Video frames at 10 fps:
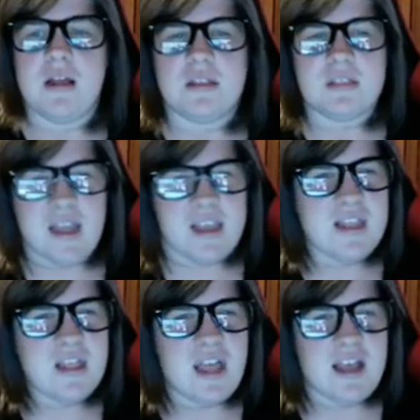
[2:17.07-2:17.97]
like in
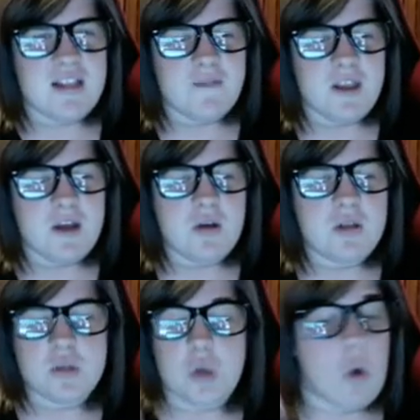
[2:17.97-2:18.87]
the last video,
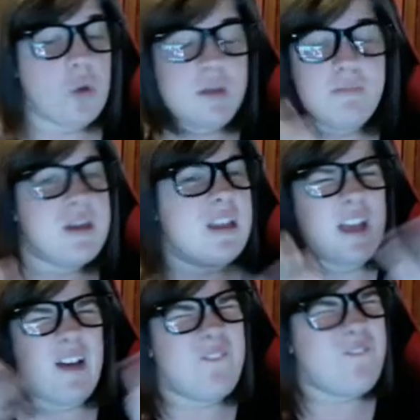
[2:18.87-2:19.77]
there's only been
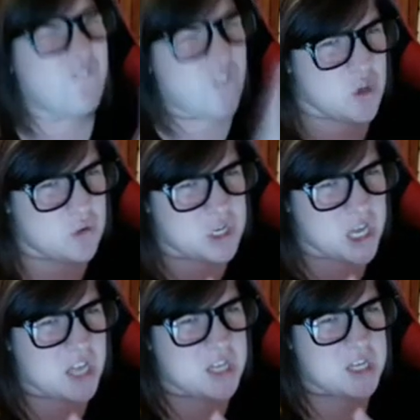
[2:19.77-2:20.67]
a few
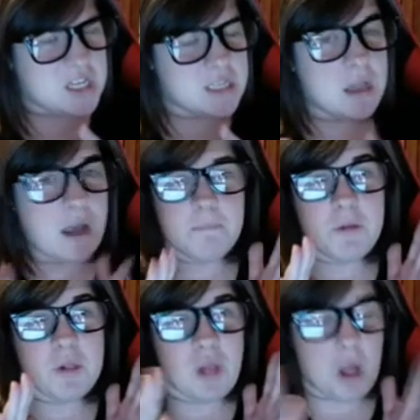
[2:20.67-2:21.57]
changes, not
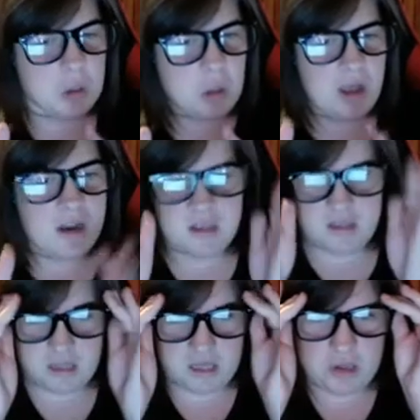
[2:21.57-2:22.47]
a lot,
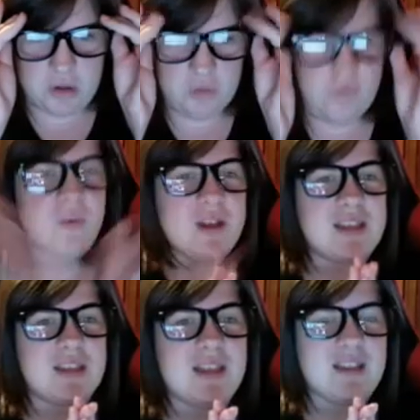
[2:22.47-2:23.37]
until
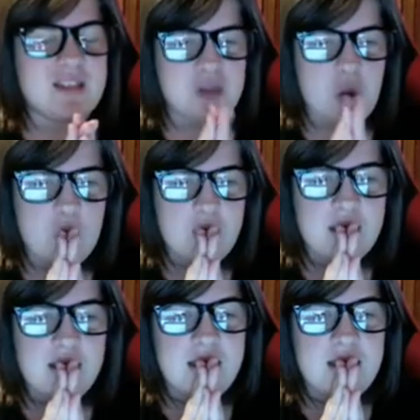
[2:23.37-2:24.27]
recently. So,
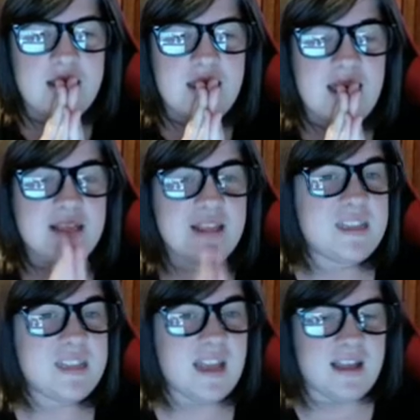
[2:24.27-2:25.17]
yeah,
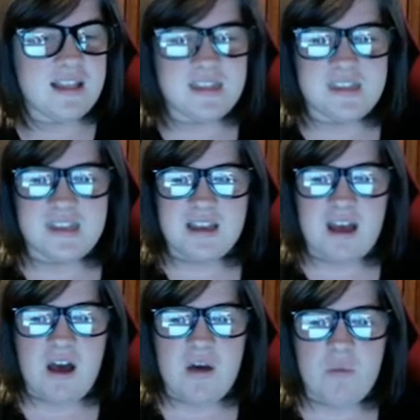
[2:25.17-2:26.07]
let's see
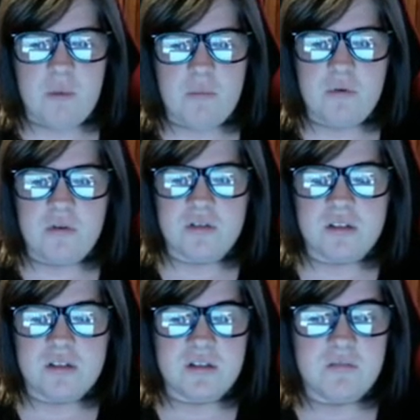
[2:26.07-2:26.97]
what more
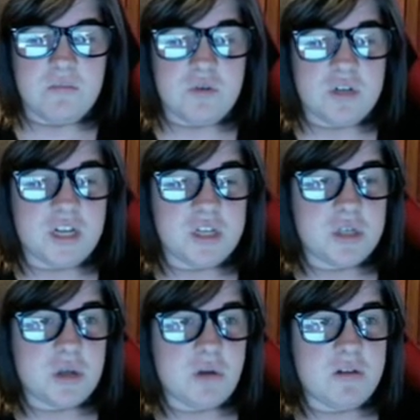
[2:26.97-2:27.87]

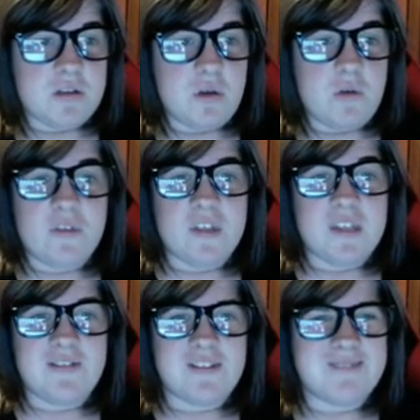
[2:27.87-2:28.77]
changes are in store for the
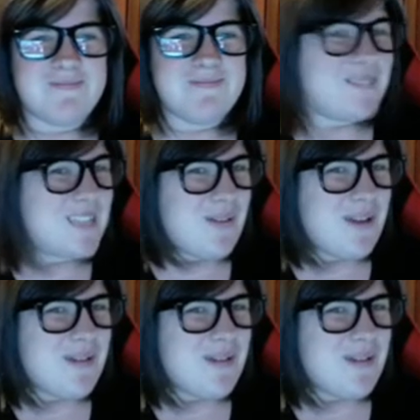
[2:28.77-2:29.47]
series, shall we?